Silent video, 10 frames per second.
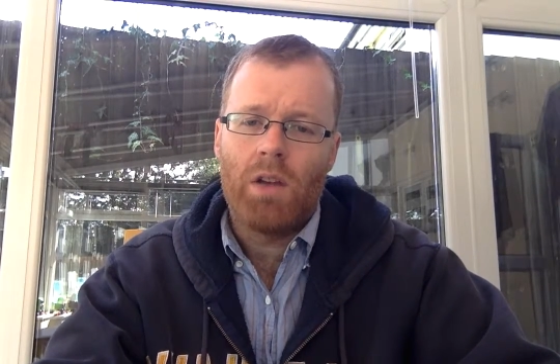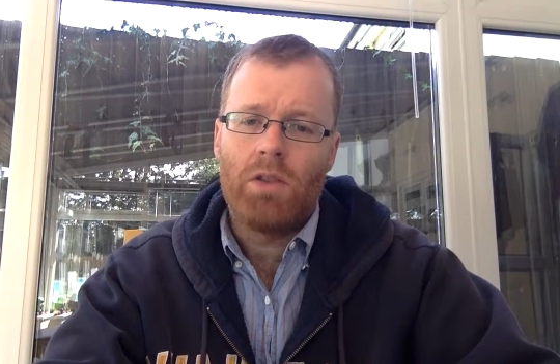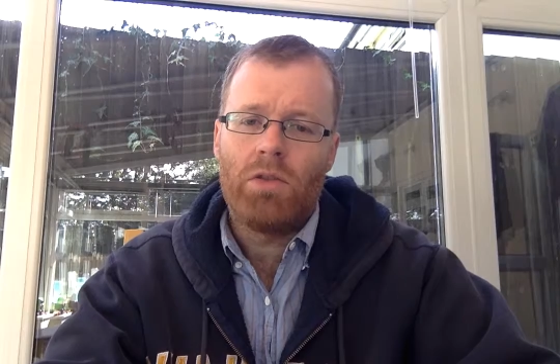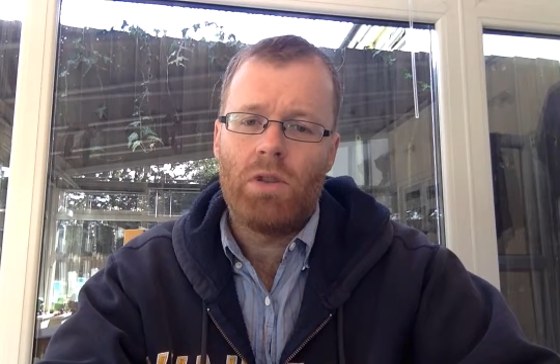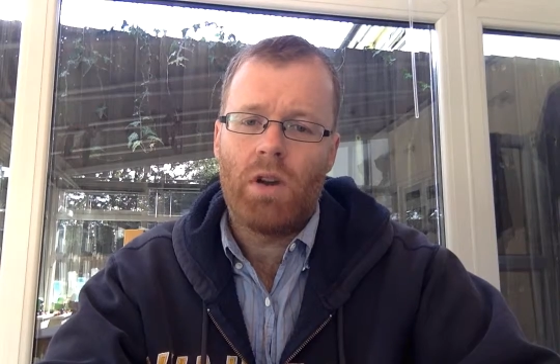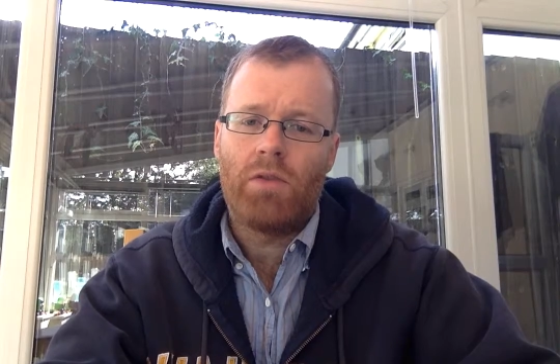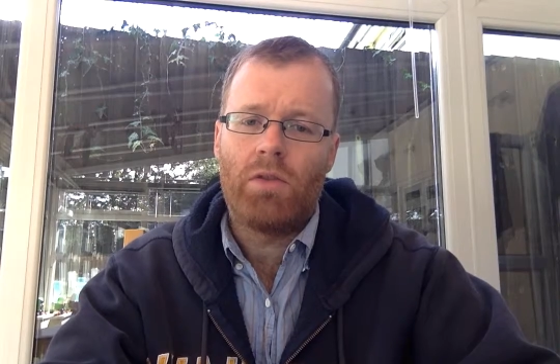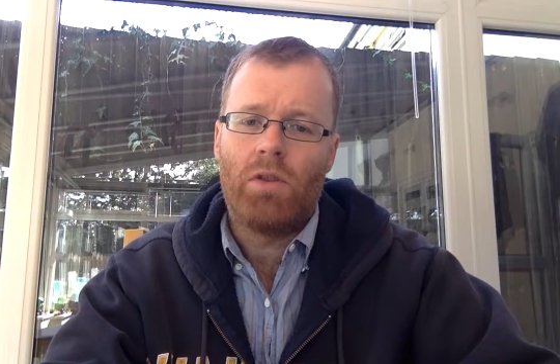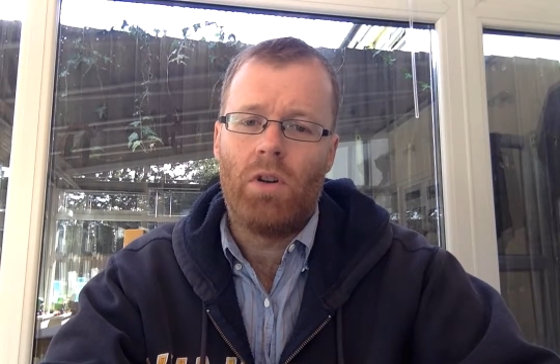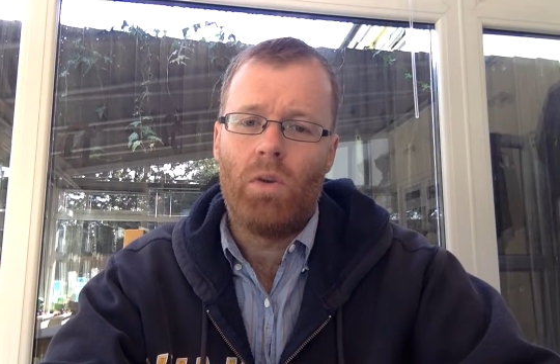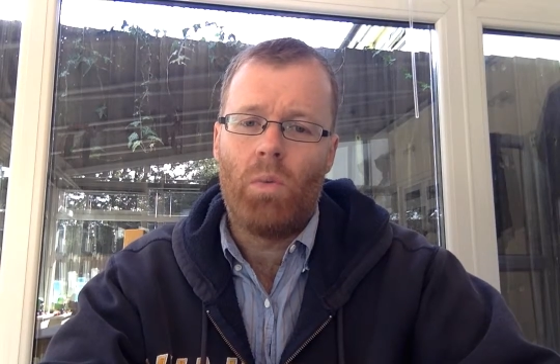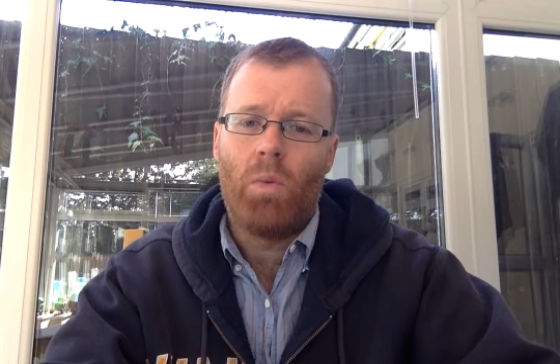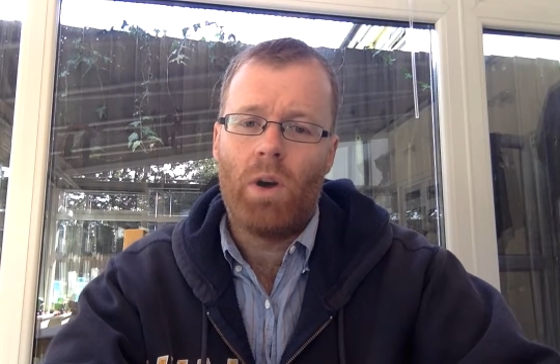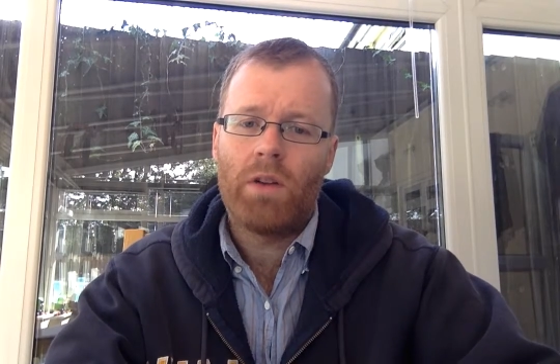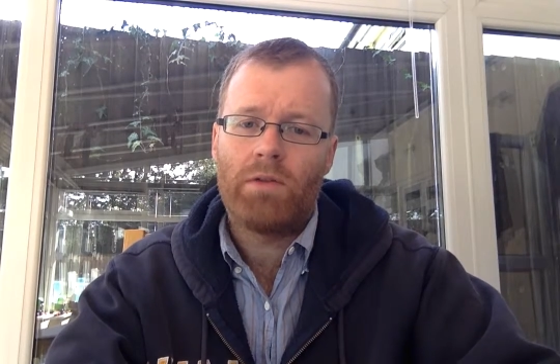you have got
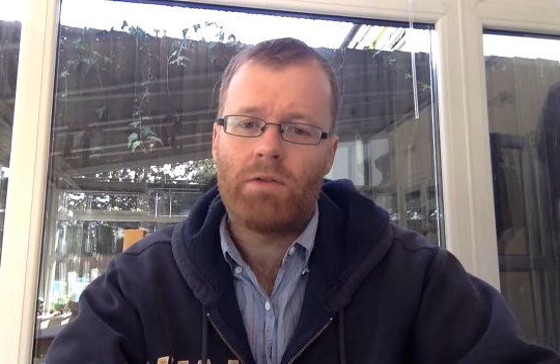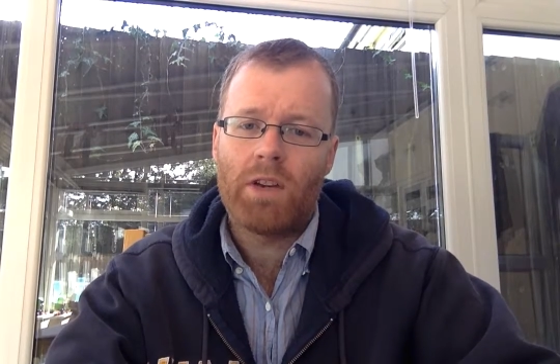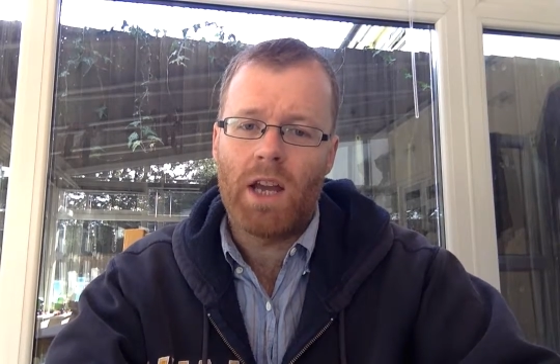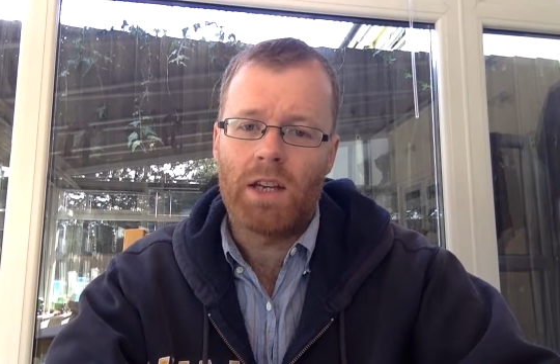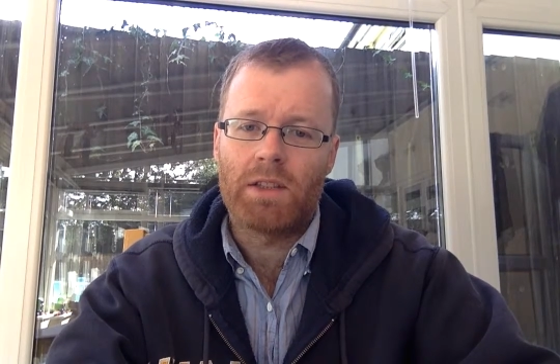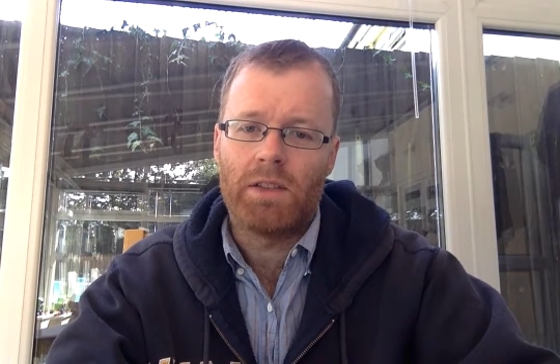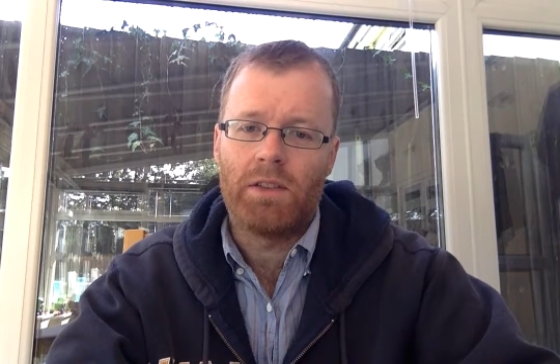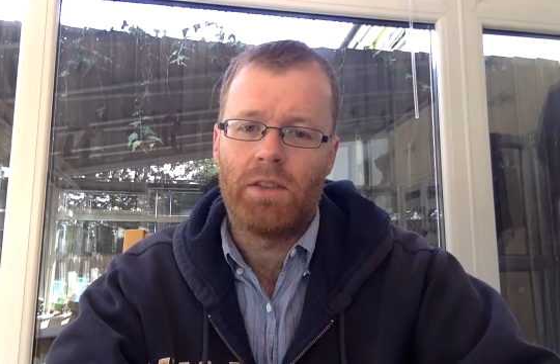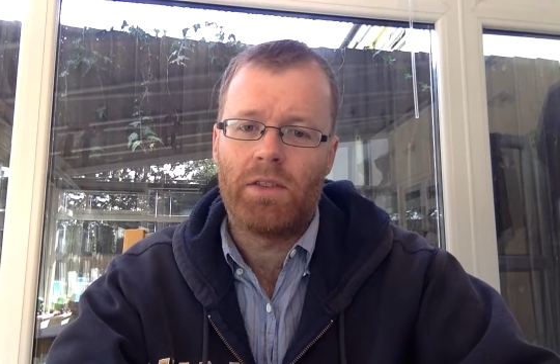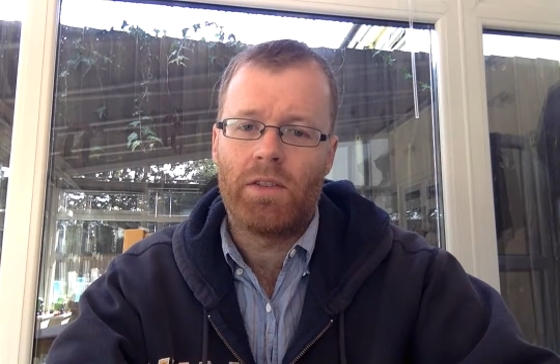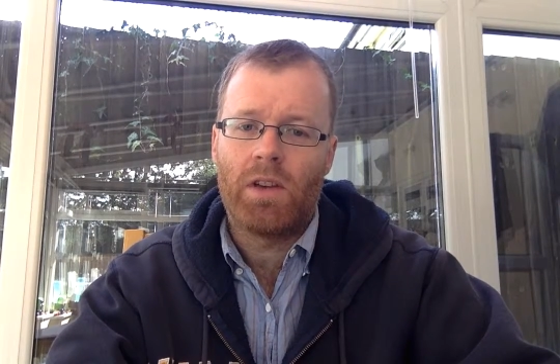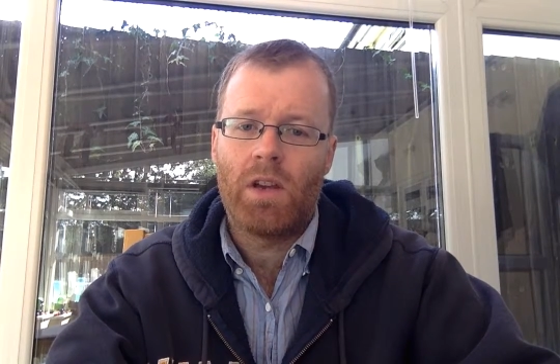one of the reactants